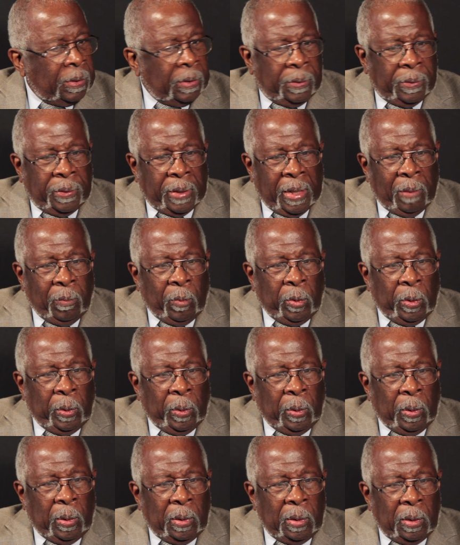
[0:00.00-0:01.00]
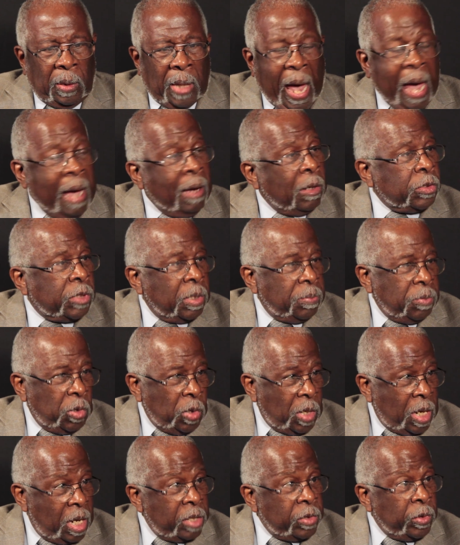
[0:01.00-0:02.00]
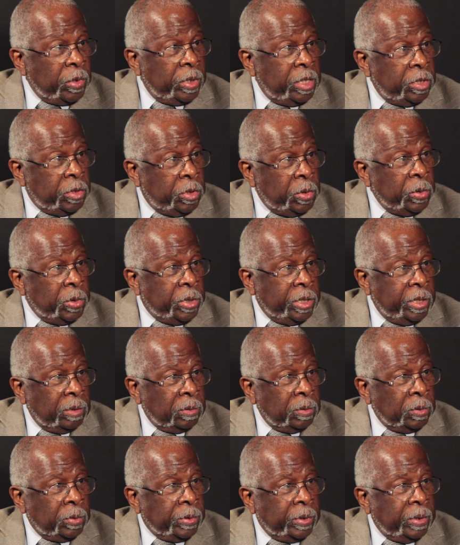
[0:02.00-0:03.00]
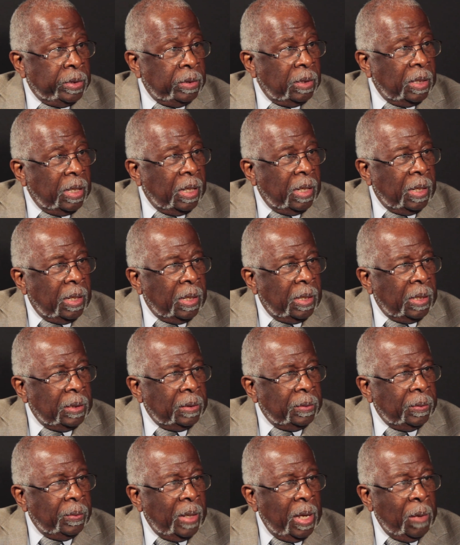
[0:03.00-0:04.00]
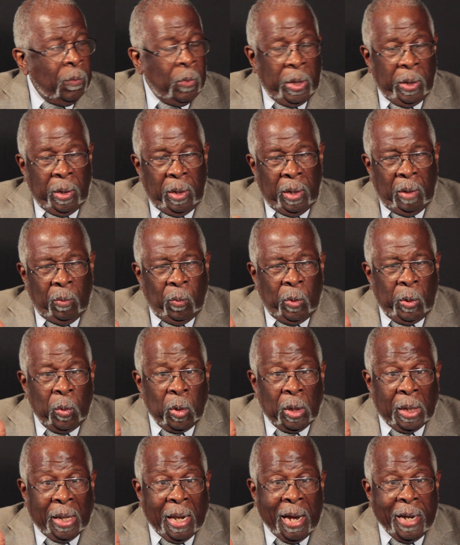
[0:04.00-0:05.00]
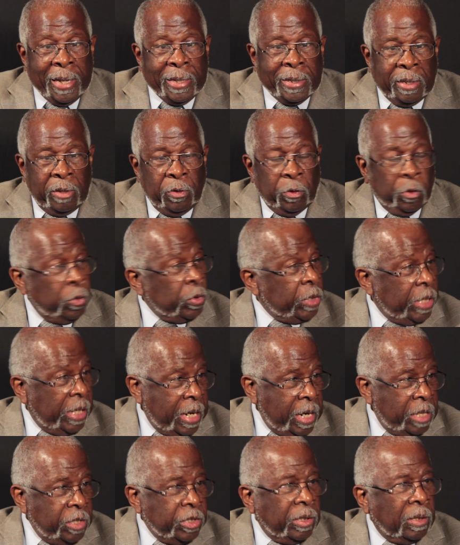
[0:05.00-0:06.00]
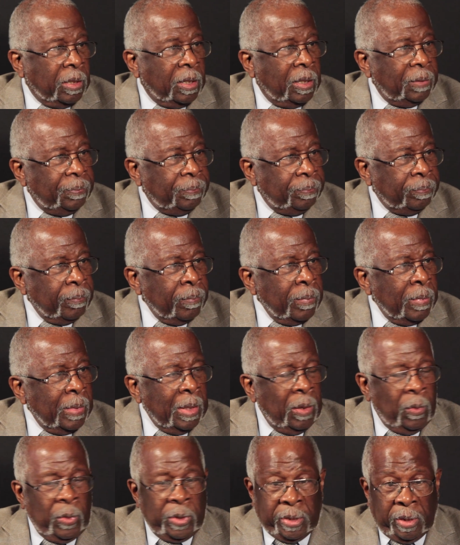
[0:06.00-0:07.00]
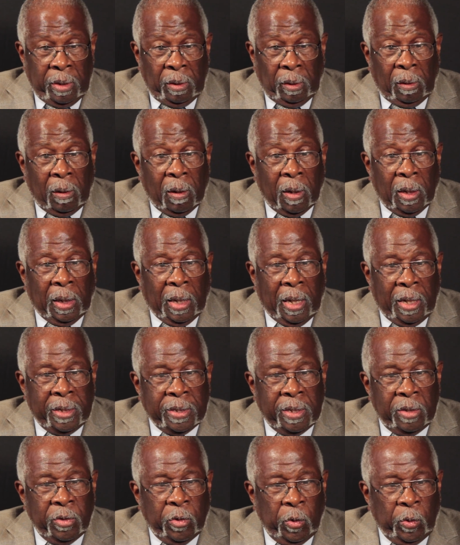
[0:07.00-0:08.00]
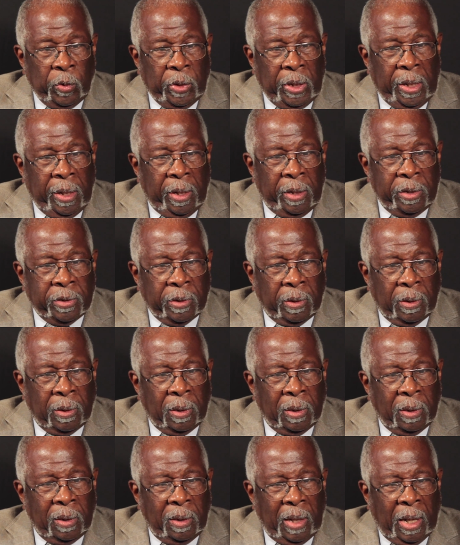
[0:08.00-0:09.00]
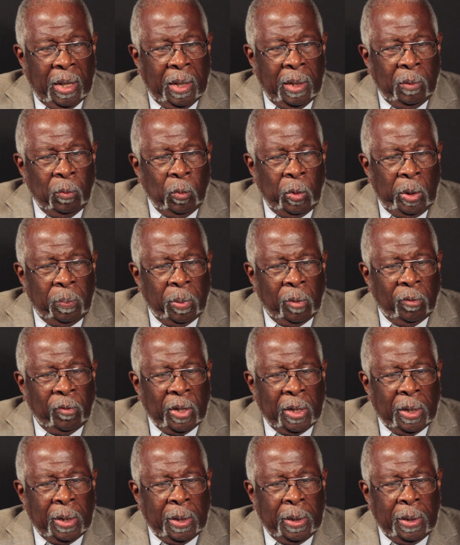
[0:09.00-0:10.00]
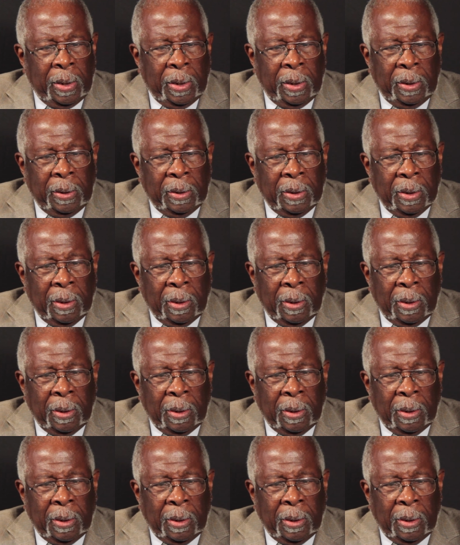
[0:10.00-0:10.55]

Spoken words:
that will house up to 102 children, and we were licensed through DHR. We still are licensed through DHR, and we provide,